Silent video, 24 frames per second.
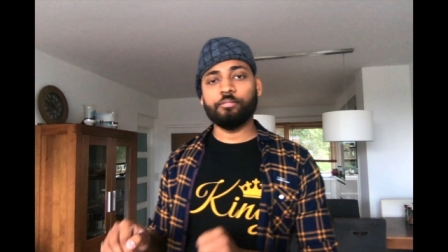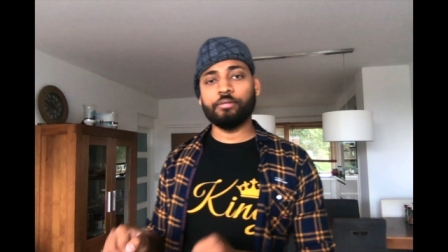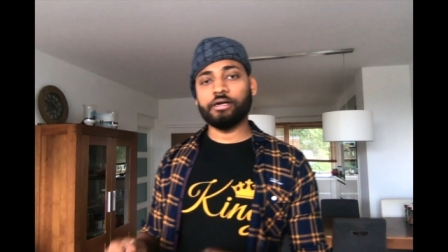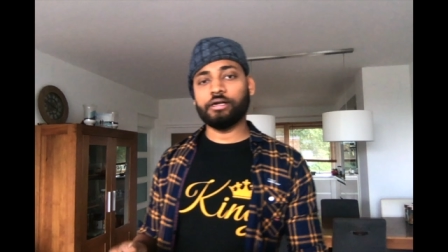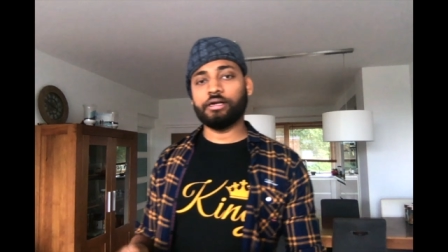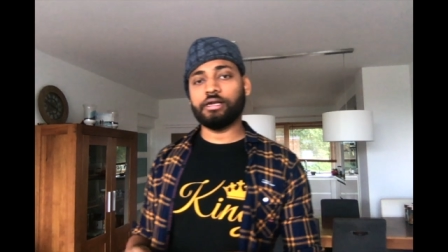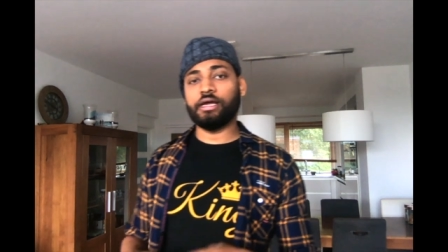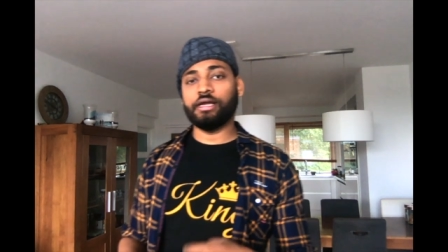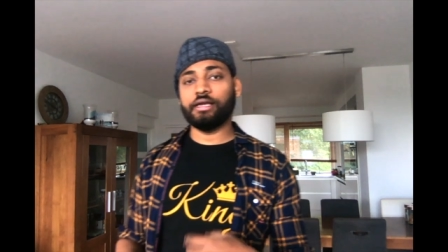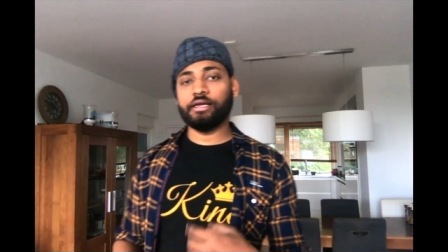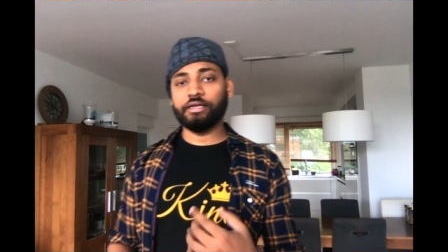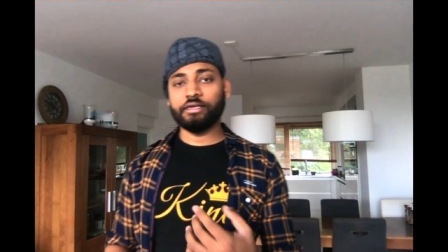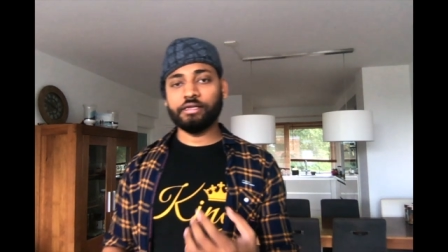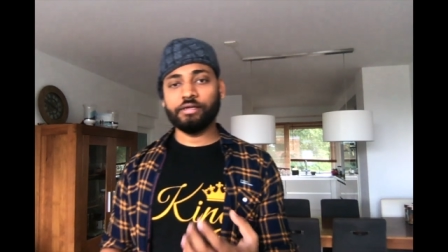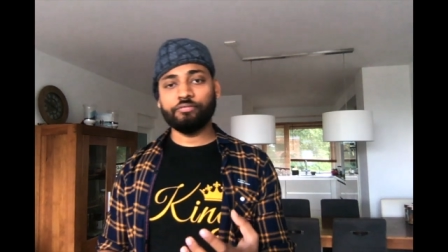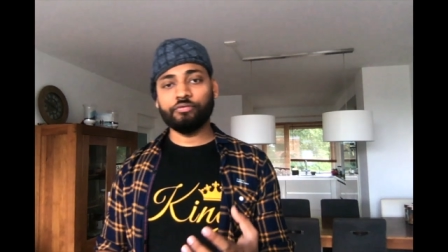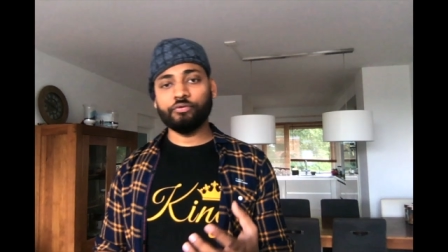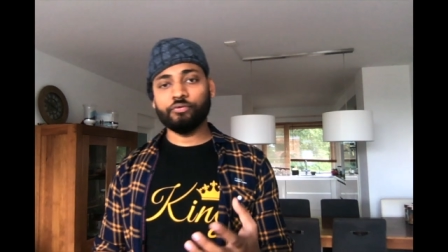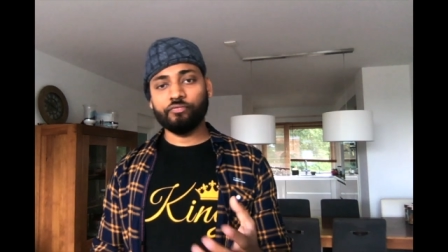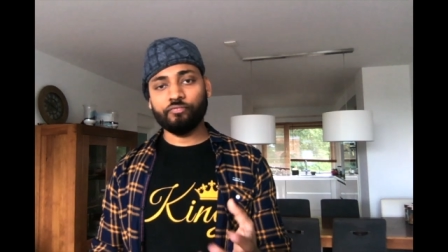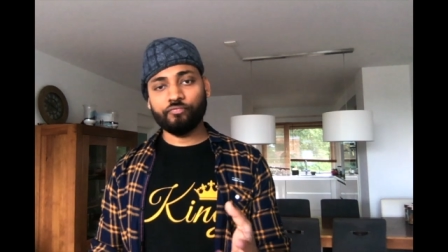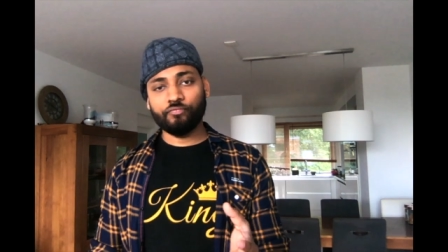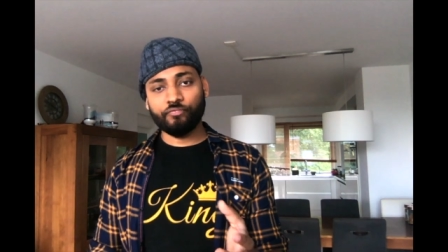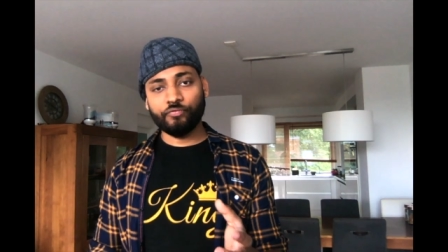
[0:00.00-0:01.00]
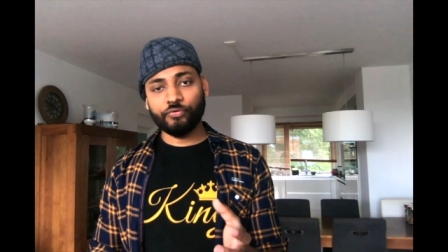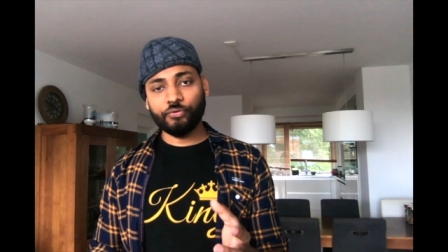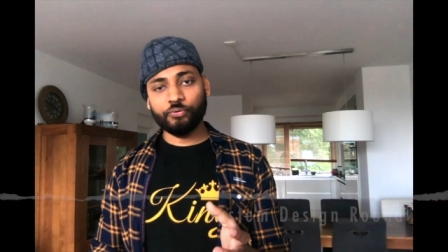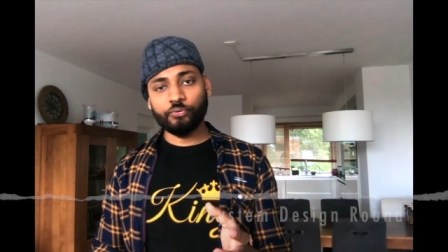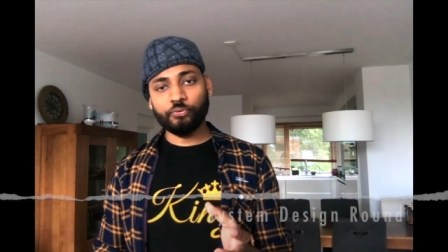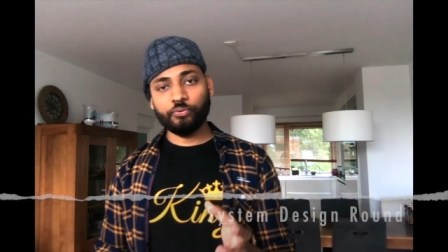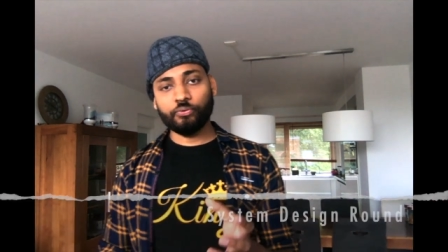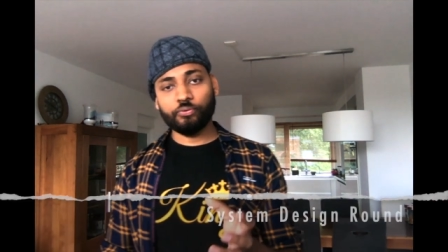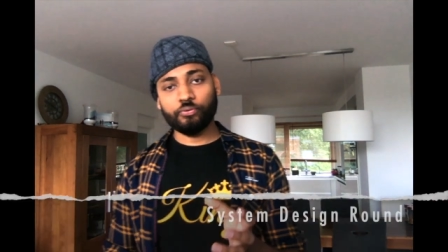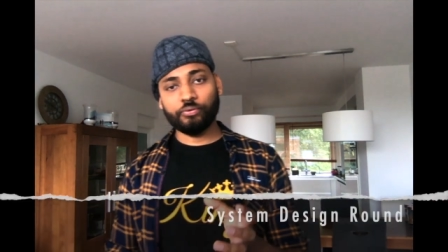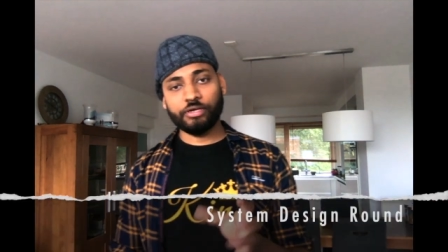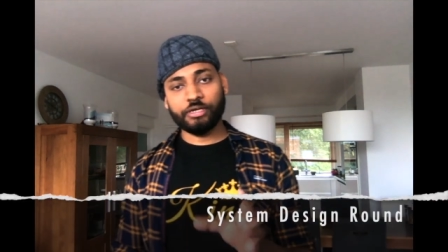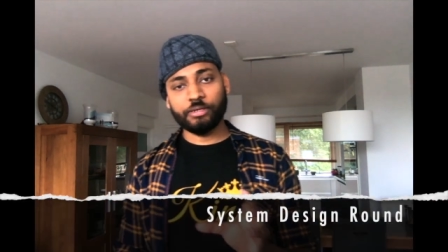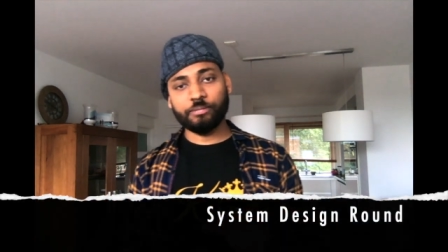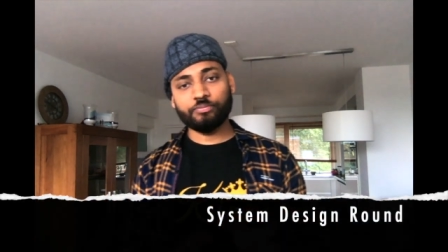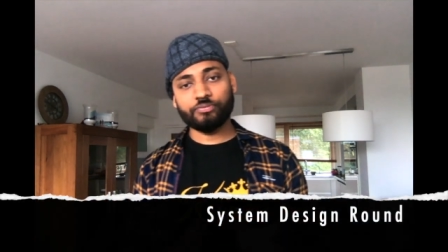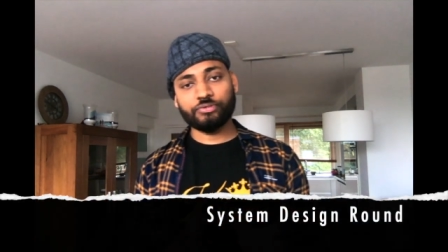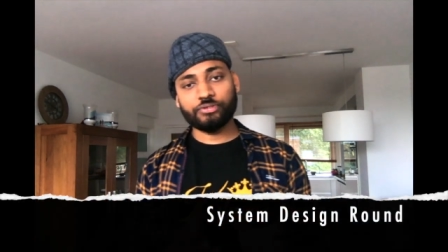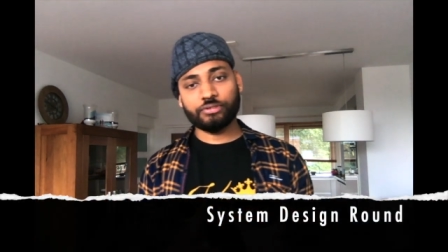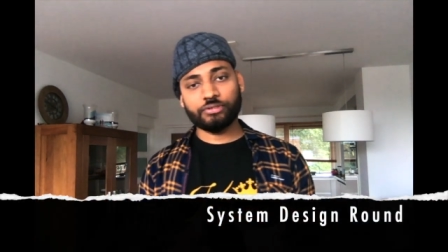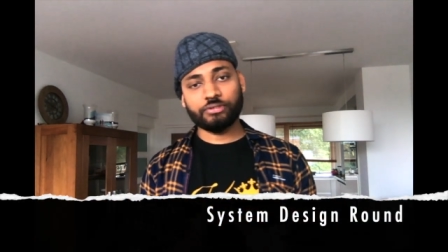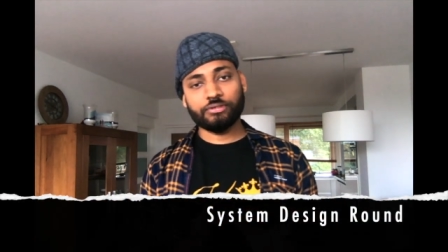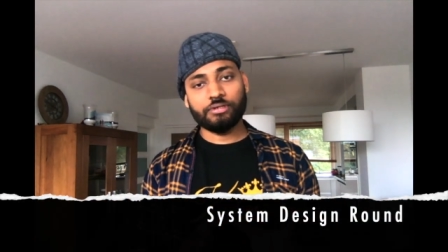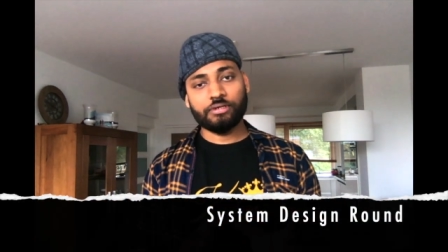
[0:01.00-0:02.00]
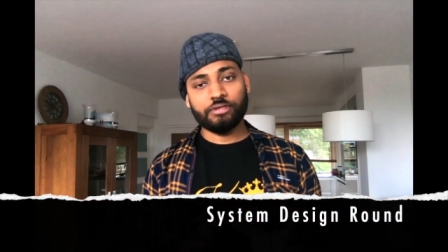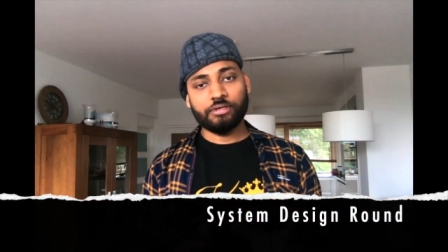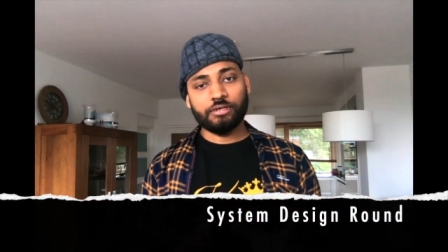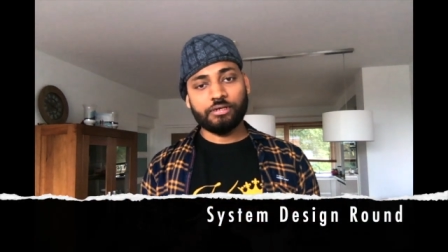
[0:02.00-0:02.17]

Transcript: but I can give you few tips.